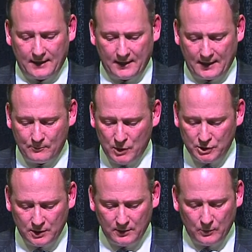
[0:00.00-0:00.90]
and I
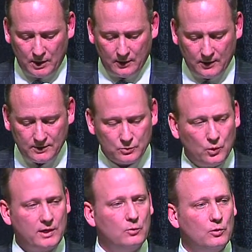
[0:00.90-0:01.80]
mention it because
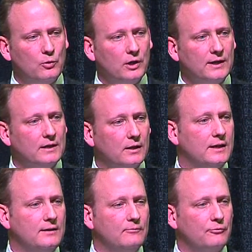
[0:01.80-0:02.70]
what can we really
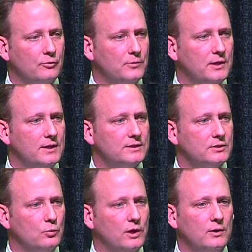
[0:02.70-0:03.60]
glean from this
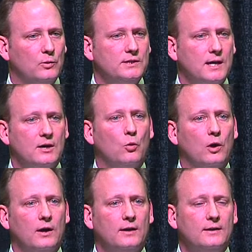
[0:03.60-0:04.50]
and what can we take
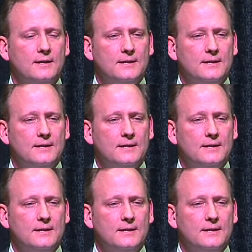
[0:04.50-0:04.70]
away?